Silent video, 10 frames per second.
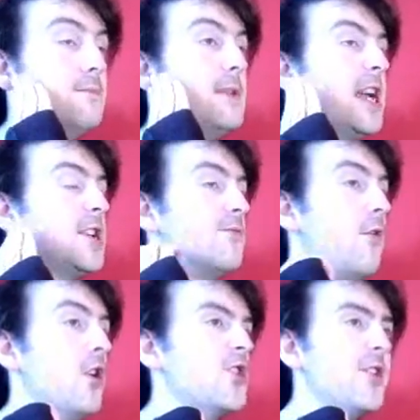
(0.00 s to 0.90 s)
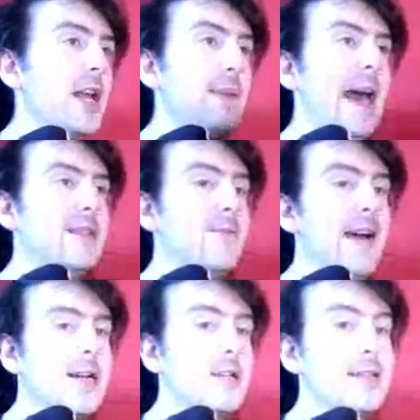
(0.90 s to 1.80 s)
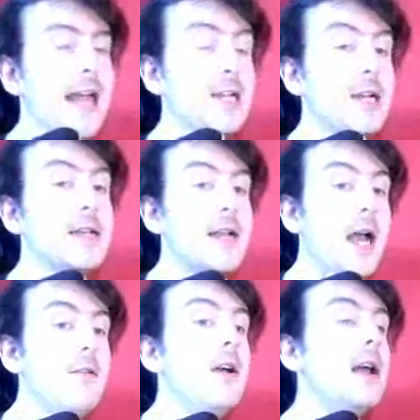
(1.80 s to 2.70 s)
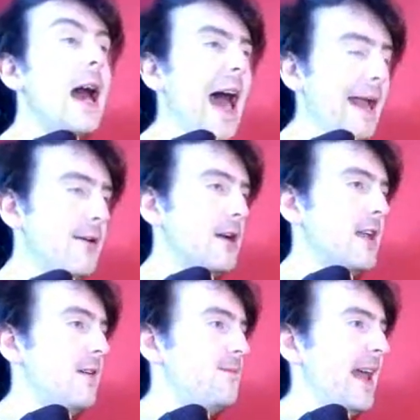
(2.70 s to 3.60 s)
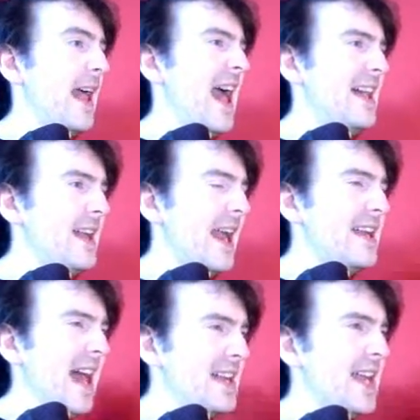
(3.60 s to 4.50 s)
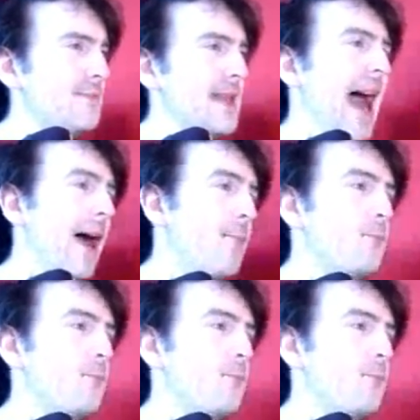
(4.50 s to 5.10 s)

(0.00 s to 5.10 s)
immediately walk straight past the fashion section, because I know I'm not going to fit in any of that.